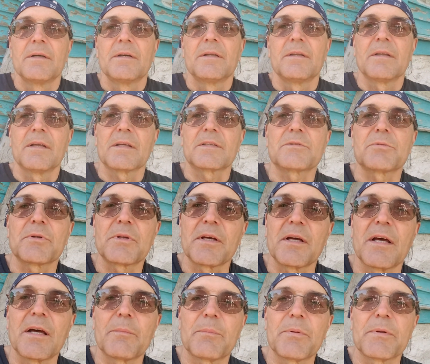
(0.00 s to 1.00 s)
that's what
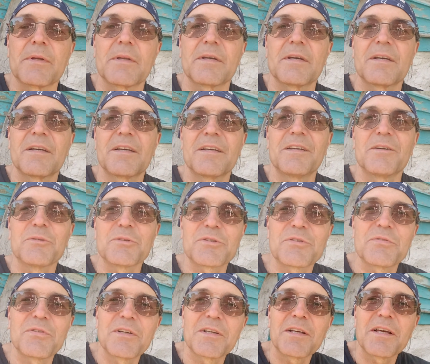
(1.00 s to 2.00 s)
happened. It was
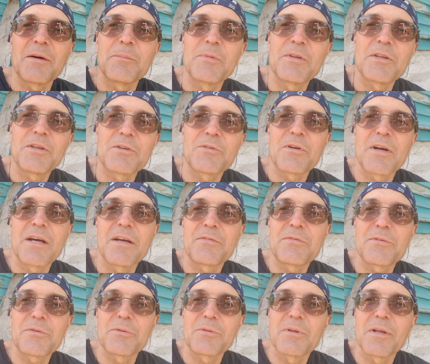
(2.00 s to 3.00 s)
funny. I'm in the
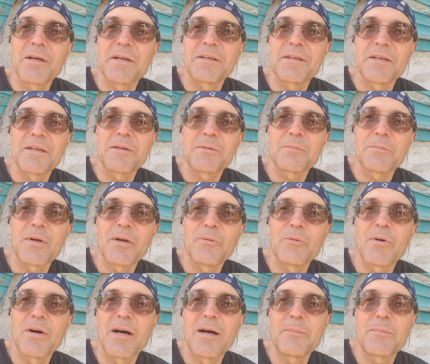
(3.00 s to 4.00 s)
drive-thru line getting my
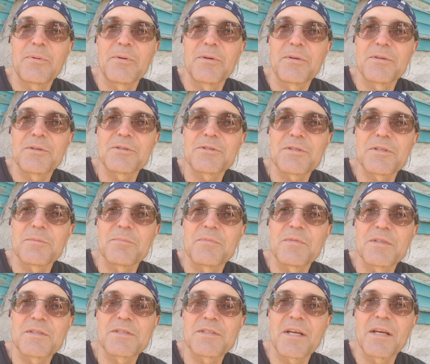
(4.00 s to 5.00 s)
Whopper, and there's a
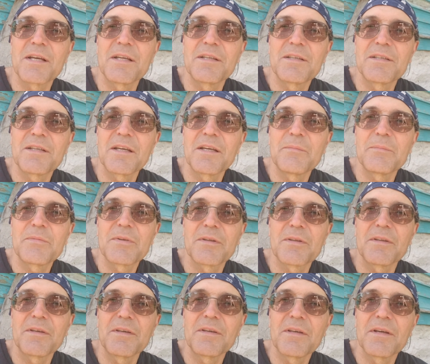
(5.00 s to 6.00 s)
sign taped to
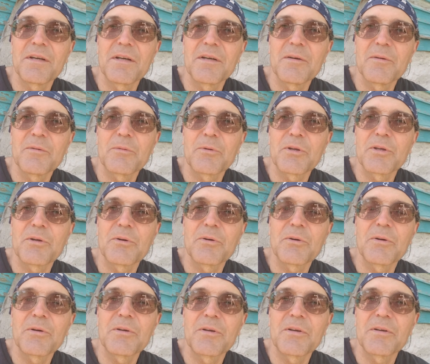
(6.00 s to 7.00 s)
the where you
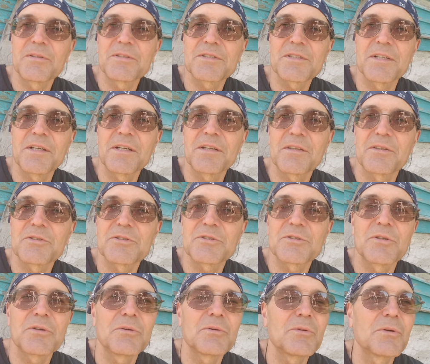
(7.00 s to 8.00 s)
order saying there's
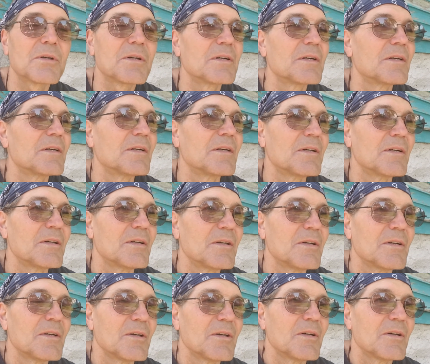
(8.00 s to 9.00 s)
no
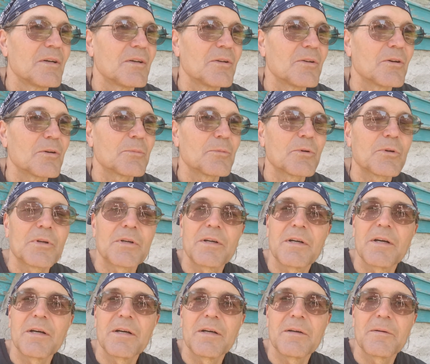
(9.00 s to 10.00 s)

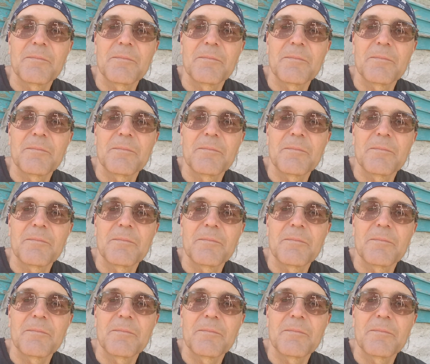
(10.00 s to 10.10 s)
more